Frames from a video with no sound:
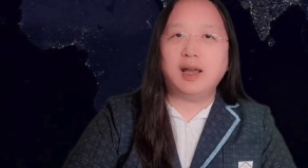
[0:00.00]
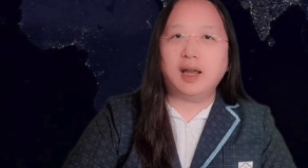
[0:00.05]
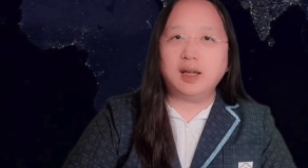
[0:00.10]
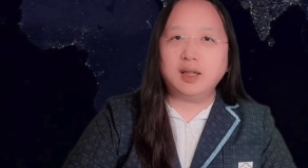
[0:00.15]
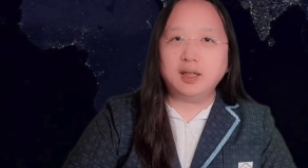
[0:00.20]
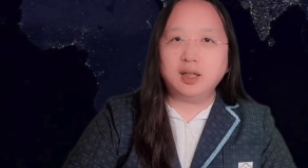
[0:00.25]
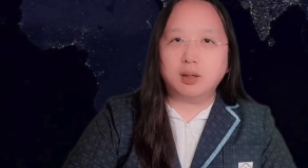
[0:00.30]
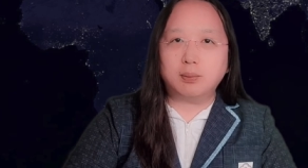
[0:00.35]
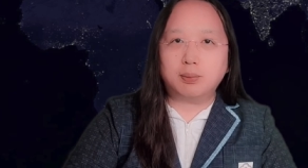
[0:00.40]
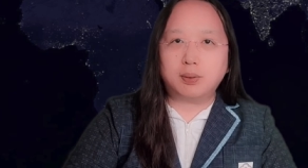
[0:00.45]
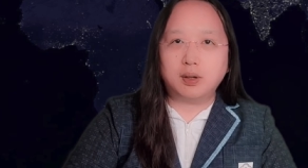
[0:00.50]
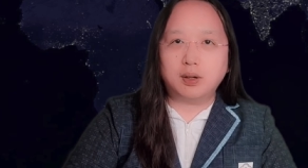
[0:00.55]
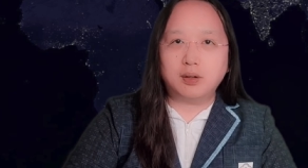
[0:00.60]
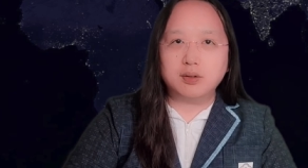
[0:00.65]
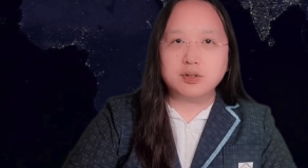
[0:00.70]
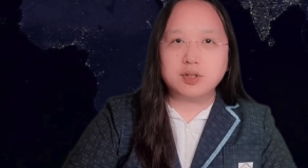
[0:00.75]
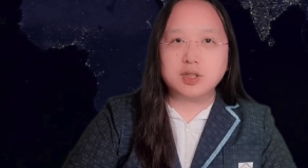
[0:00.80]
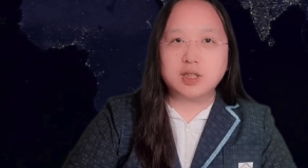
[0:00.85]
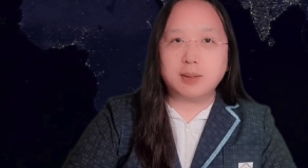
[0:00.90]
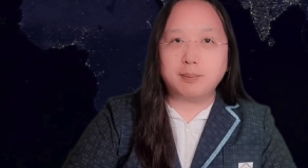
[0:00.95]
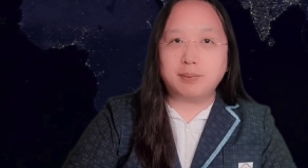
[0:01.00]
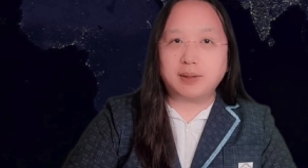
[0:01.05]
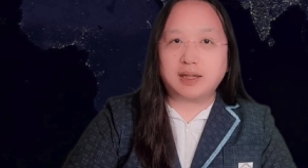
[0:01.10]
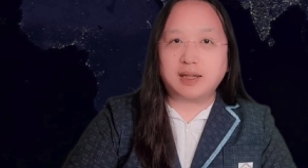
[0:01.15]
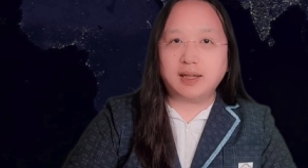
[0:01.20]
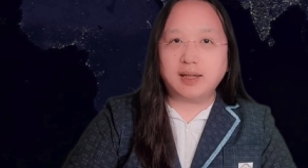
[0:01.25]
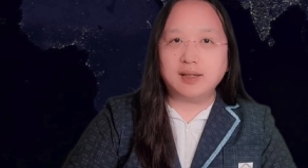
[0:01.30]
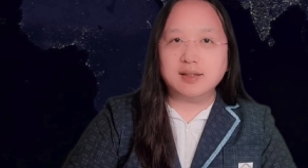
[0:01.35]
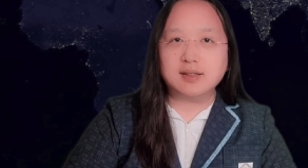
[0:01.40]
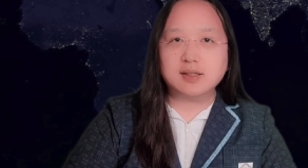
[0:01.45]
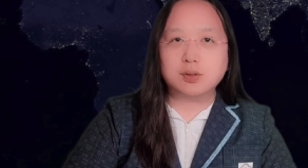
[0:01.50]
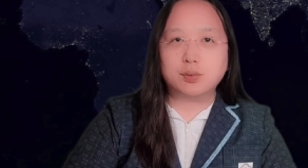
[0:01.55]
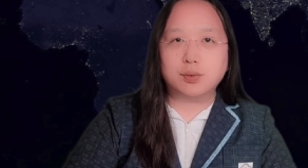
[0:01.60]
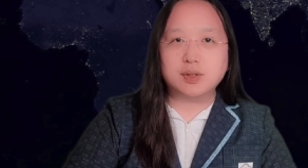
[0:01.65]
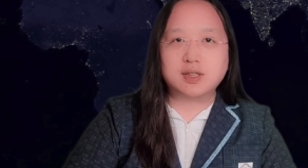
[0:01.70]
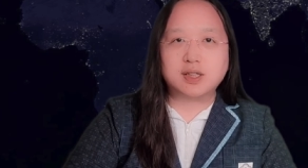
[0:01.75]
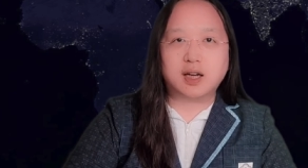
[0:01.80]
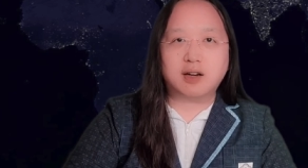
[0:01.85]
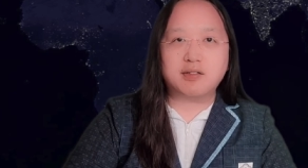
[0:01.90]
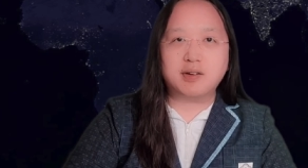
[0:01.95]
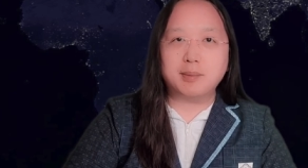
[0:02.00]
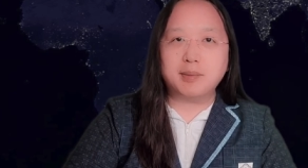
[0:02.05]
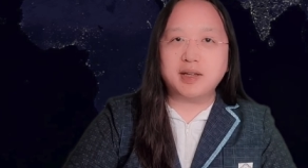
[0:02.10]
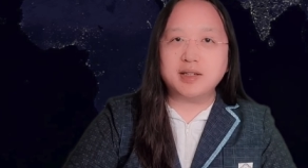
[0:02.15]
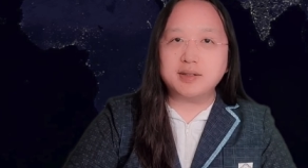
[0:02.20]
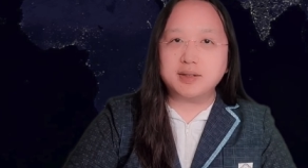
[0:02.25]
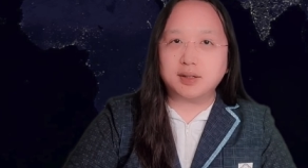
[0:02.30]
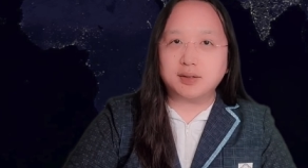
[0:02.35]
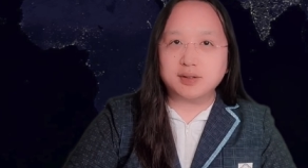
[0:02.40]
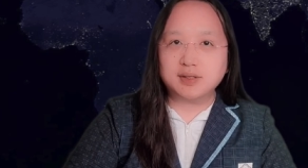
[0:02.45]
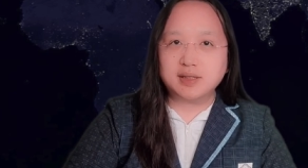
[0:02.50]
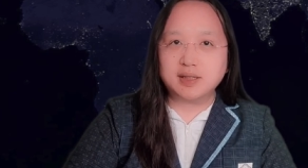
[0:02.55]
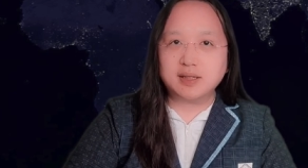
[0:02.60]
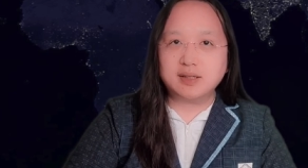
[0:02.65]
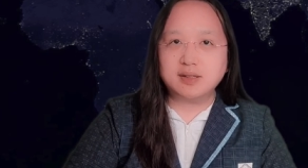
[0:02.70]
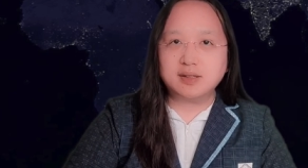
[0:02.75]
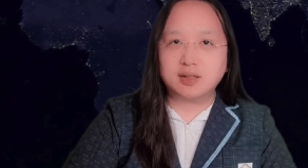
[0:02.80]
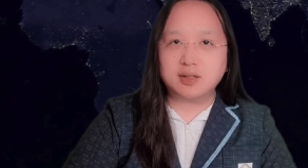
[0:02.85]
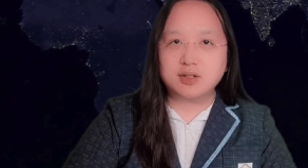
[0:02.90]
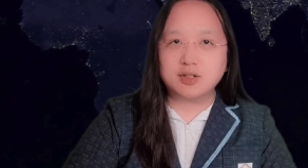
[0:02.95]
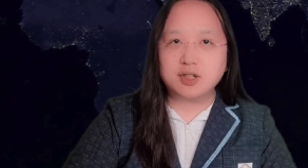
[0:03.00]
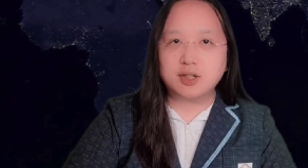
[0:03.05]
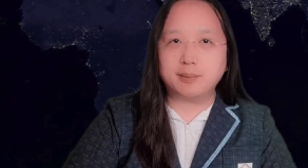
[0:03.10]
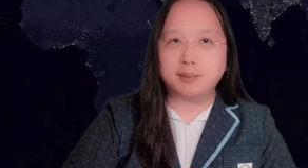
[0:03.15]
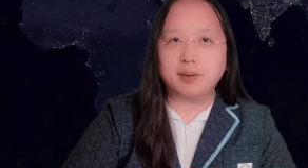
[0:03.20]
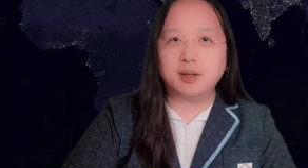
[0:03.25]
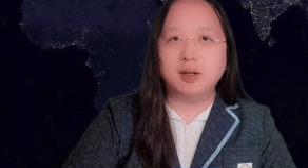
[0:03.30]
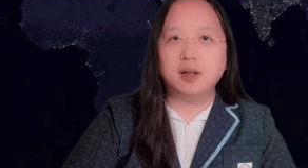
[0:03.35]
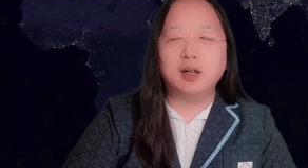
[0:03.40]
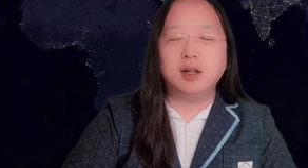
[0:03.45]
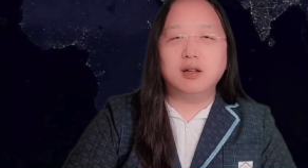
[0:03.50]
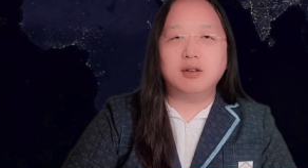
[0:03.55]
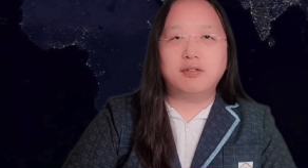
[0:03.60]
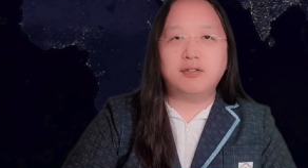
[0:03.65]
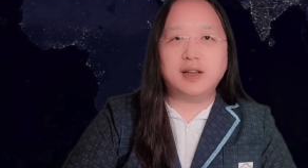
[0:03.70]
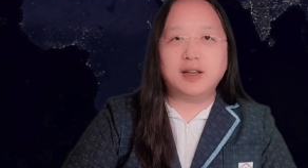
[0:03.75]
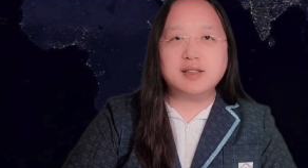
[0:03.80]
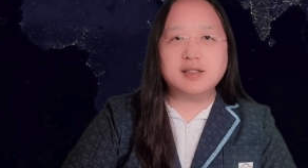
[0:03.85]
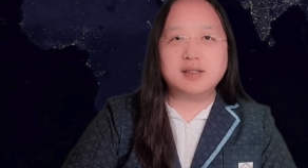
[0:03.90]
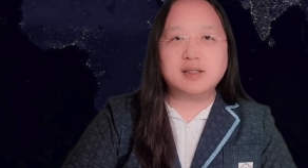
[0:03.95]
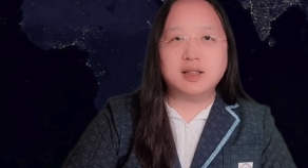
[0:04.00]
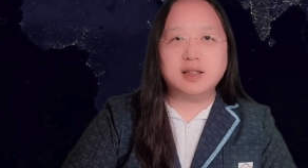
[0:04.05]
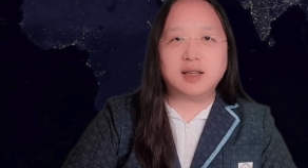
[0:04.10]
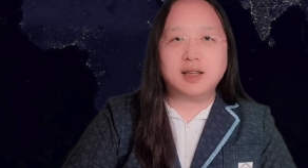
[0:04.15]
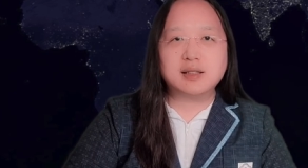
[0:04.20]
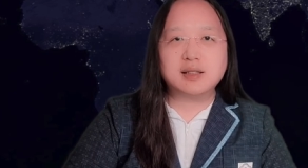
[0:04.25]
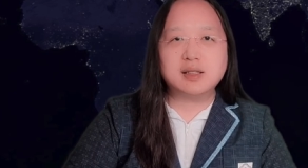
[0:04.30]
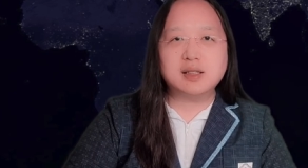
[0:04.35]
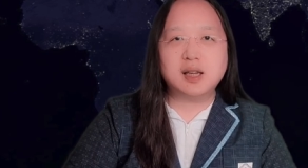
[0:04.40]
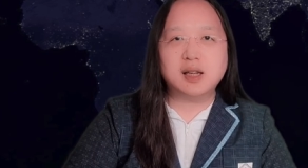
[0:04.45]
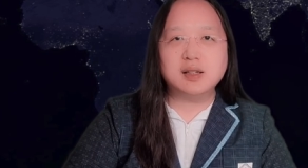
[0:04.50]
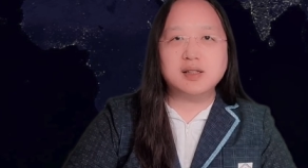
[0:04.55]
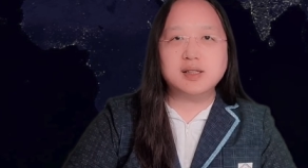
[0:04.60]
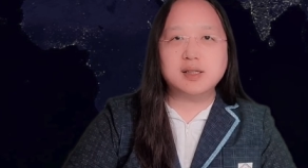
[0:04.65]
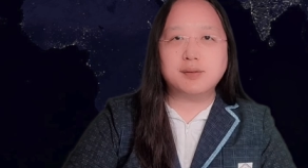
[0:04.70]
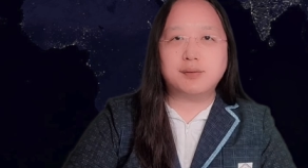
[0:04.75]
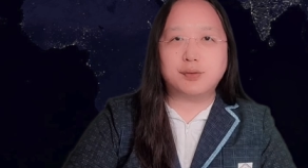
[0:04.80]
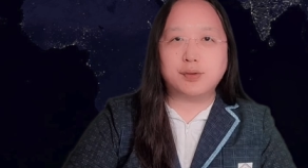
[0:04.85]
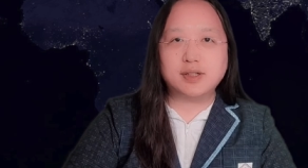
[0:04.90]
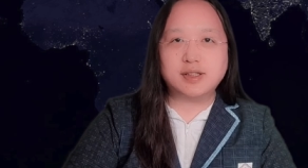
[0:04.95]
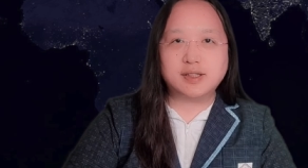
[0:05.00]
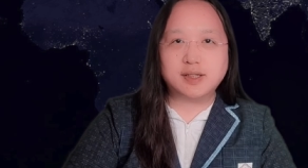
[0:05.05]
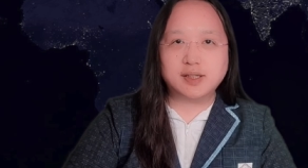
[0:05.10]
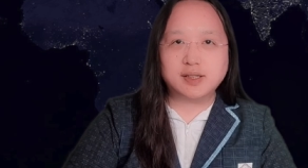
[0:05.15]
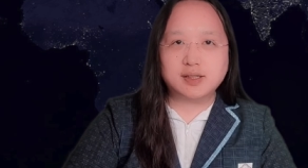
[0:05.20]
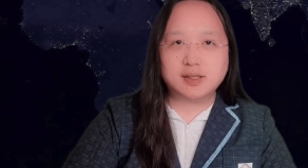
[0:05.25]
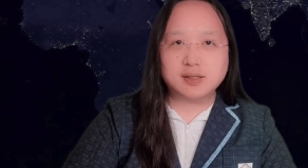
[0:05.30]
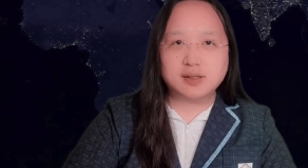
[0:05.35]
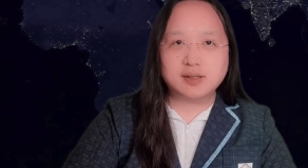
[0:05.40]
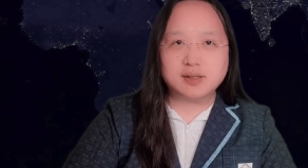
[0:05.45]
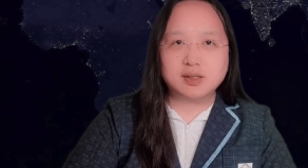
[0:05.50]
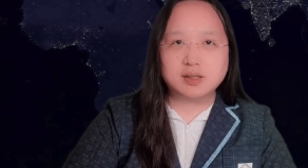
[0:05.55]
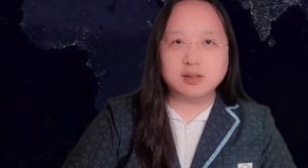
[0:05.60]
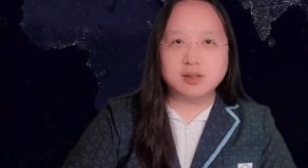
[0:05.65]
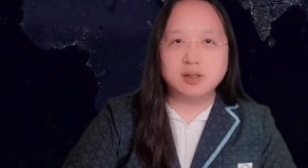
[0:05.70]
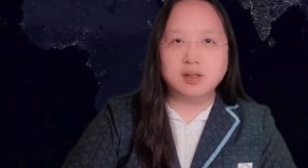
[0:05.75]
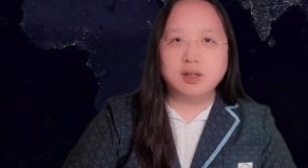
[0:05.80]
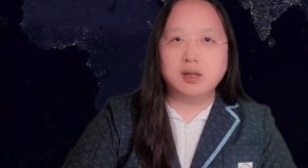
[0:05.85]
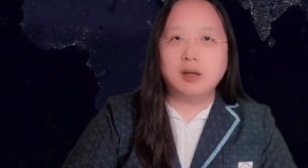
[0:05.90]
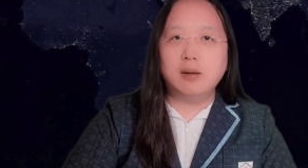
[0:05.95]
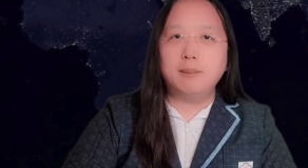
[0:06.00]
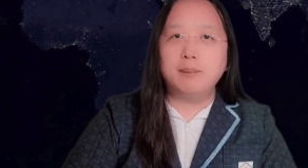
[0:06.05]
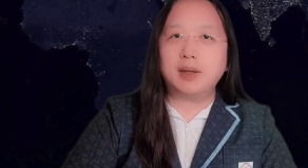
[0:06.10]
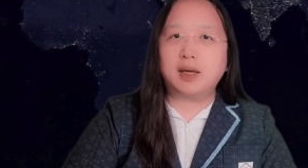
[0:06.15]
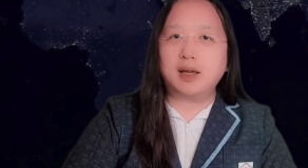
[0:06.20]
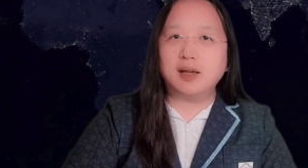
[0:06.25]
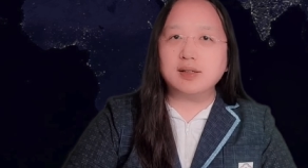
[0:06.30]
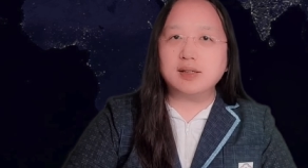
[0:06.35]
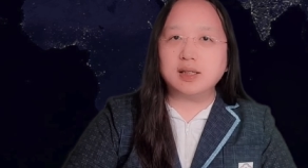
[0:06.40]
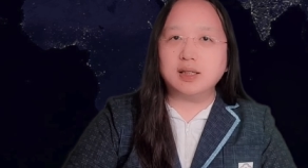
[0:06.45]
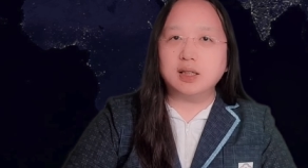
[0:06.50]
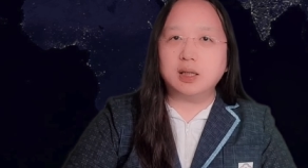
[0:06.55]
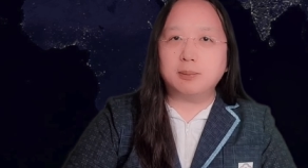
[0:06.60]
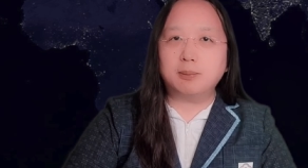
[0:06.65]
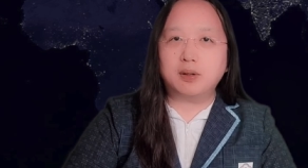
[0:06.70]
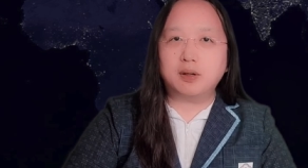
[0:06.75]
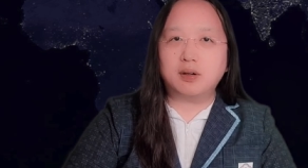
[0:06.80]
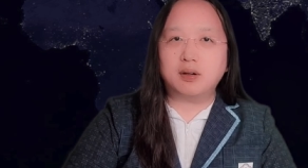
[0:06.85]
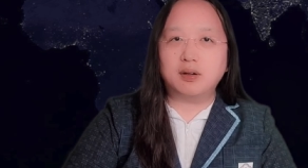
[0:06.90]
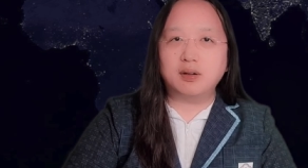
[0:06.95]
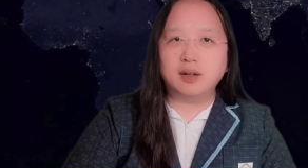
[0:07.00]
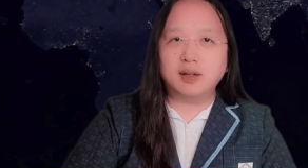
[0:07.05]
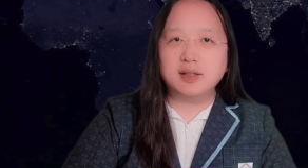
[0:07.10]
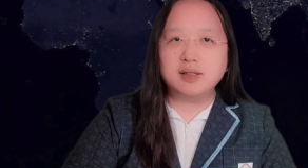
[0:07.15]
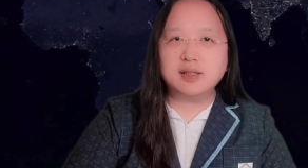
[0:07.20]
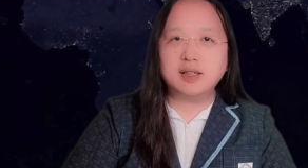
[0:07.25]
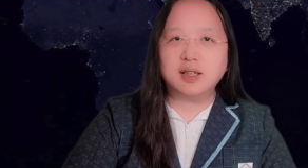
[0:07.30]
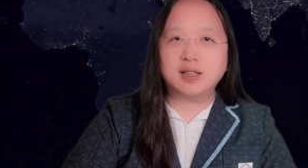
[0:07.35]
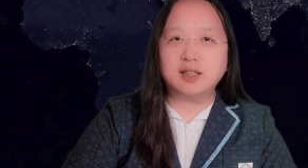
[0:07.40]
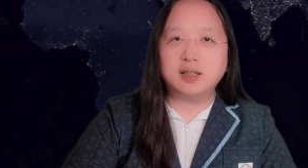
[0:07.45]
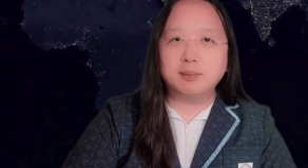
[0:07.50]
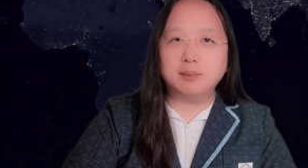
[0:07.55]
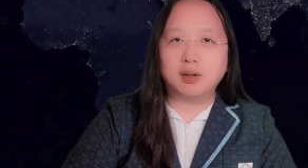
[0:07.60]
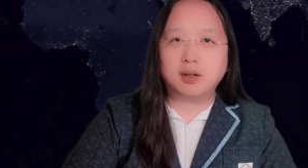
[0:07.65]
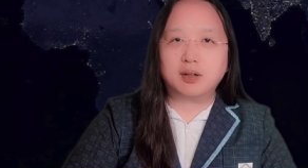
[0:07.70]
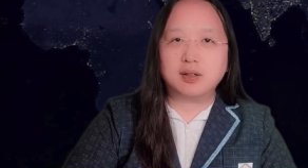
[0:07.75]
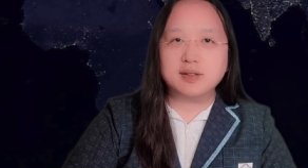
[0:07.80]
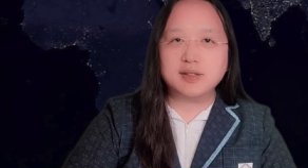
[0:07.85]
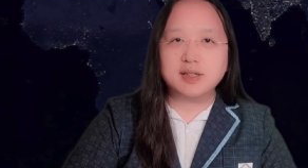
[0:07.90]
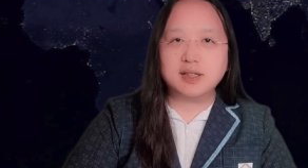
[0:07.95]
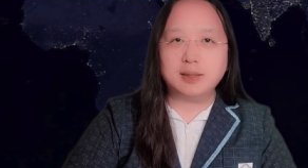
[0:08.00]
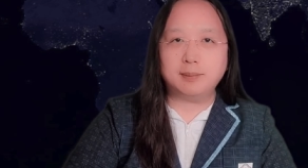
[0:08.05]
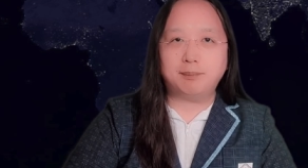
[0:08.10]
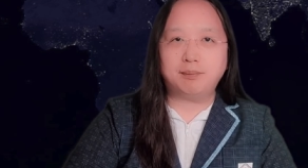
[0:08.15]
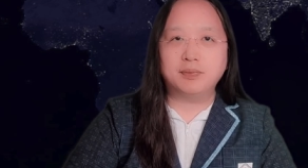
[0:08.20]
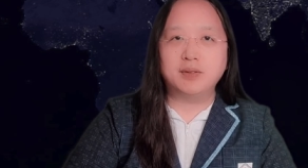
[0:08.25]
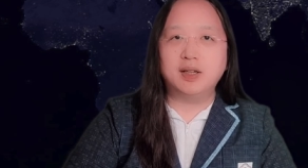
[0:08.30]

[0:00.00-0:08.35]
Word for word: Any approach that begins with governmental censorship face extensive resistance, because in a pluralistic democracy,